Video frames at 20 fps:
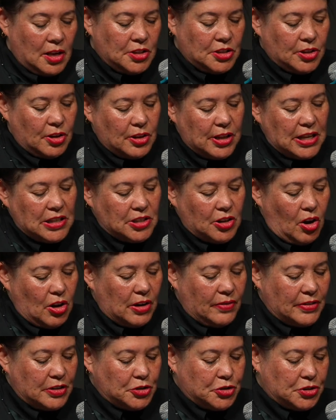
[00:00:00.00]
So that's
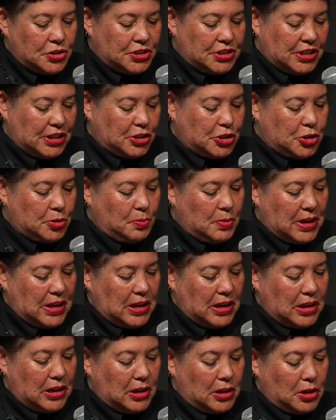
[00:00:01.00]
kind of interesting to
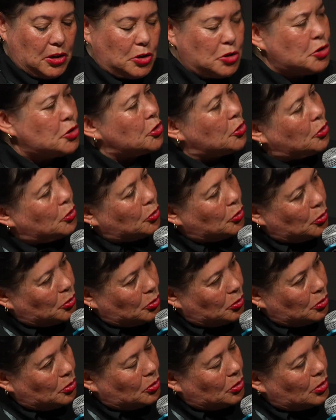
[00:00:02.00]
me
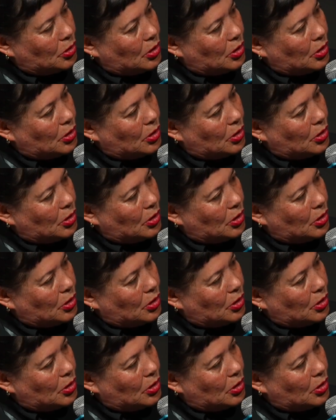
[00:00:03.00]
too,